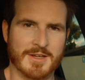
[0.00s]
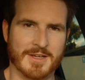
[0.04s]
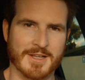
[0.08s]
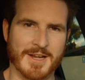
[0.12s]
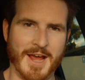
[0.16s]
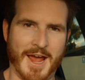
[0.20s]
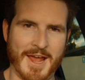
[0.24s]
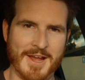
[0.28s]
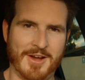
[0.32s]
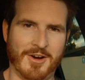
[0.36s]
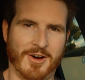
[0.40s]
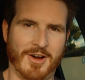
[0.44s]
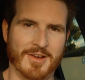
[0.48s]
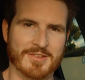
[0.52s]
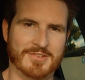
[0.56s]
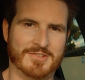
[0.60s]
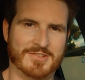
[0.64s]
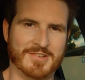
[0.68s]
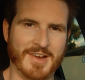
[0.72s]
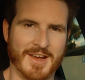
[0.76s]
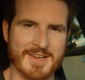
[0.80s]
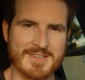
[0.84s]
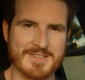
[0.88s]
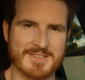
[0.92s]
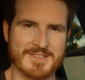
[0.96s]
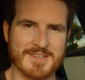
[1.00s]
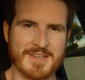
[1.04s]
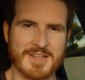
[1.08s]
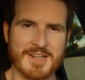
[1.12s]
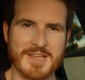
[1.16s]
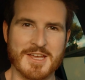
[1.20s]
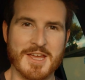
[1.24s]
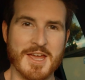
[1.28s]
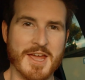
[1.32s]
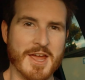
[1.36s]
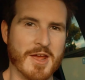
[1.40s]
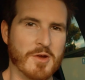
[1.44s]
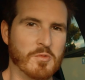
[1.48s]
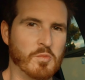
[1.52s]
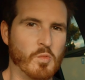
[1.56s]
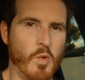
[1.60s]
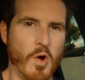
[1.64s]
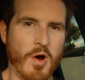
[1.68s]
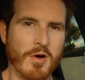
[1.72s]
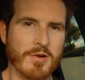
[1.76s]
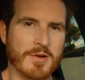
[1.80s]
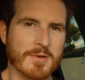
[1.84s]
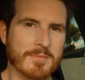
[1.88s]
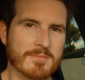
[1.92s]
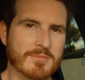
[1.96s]
G'day guys, Jay Seeney here, and
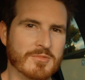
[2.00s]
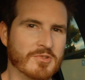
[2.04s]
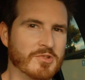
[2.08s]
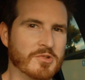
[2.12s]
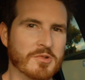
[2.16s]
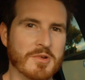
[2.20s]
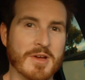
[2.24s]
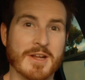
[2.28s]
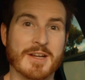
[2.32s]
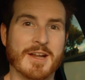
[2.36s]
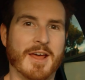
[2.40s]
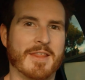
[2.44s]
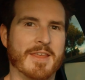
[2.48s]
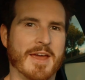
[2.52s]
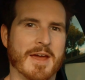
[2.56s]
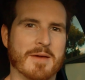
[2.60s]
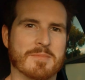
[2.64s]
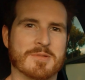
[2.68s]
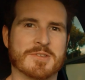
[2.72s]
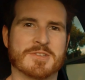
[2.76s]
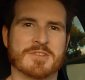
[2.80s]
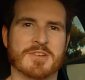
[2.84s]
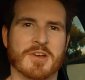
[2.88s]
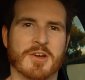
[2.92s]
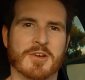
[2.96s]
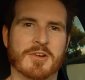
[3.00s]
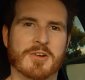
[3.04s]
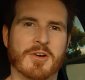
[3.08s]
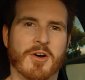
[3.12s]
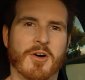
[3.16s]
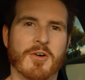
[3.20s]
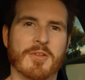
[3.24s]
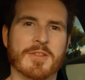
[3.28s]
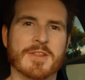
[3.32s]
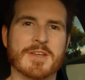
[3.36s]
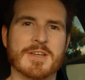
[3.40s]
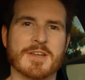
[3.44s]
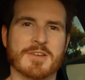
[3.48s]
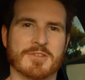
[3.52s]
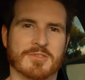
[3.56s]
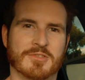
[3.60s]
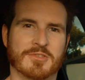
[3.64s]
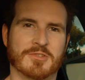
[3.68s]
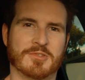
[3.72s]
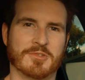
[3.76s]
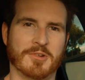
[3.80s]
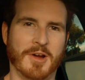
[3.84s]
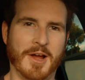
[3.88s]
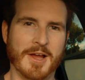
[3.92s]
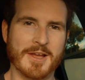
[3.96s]
welcome to another episode on the
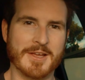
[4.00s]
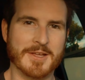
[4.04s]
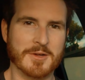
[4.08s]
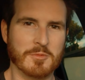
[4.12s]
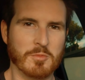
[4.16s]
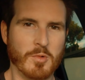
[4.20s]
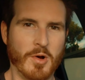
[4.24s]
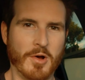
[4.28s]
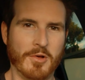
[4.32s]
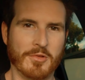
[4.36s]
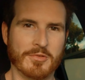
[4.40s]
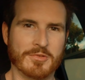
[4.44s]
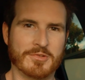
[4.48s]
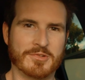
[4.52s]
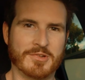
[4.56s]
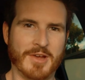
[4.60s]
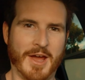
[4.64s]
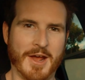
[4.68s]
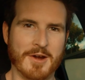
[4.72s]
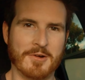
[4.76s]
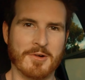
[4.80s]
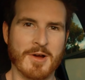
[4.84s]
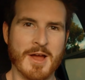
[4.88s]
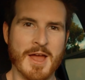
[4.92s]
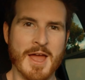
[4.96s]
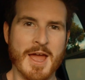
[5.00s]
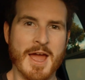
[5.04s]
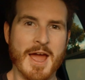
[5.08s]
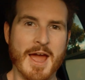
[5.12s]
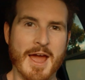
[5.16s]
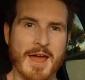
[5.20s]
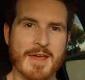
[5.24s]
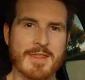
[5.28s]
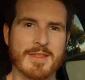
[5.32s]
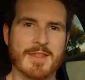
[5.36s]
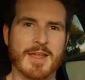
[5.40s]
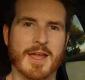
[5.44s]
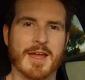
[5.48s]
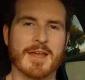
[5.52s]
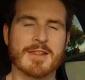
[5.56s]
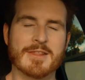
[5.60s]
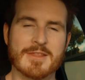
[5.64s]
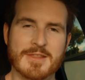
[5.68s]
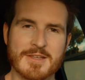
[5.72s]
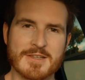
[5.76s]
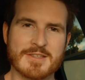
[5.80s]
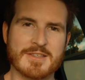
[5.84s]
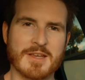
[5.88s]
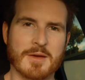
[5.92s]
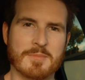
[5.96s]
Australian Wealth channel. And in
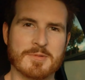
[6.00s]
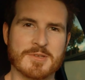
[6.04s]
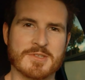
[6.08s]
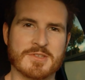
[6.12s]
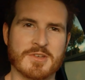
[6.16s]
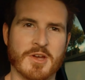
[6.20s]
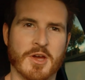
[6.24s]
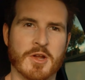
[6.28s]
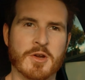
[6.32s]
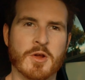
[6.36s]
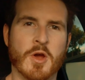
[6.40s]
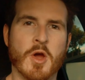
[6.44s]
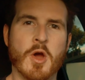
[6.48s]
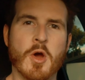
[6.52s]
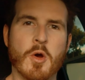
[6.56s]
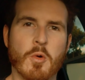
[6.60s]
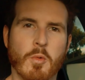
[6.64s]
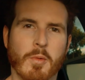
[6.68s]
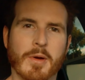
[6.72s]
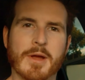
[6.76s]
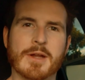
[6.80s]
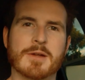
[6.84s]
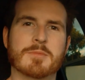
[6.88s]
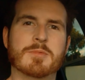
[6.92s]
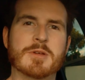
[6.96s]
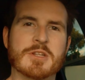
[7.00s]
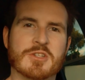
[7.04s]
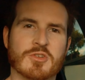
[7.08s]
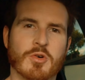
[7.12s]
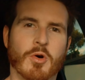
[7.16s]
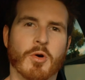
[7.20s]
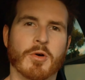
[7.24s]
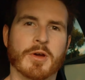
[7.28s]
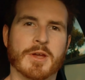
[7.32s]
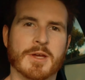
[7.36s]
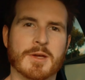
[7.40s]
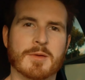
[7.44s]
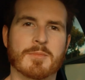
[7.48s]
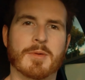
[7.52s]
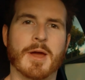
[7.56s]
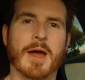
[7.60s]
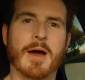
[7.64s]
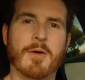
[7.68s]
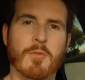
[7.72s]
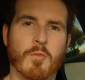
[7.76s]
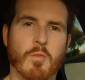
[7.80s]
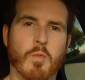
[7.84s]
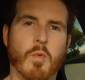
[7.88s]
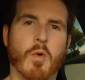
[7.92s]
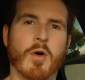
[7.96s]
this episode, we're going to be talking
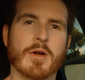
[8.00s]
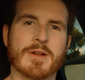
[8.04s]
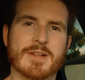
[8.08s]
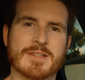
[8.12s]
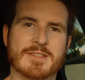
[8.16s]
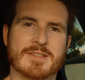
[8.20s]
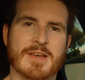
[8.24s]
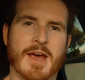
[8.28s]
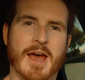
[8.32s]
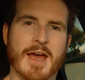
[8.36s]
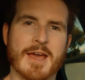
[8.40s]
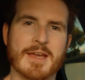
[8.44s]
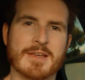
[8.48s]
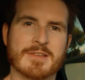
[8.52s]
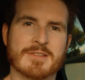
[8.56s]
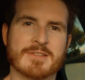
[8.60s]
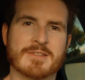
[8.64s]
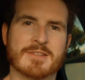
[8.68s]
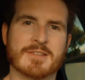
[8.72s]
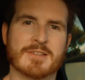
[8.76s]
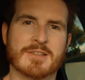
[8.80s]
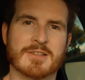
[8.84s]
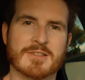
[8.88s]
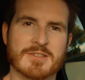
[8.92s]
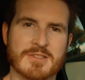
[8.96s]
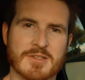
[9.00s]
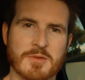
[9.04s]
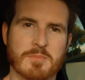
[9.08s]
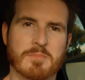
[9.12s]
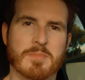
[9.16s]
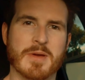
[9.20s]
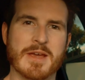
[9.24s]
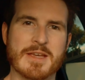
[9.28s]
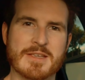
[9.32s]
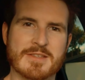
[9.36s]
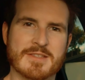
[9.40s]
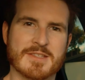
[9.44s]
about what it takes to be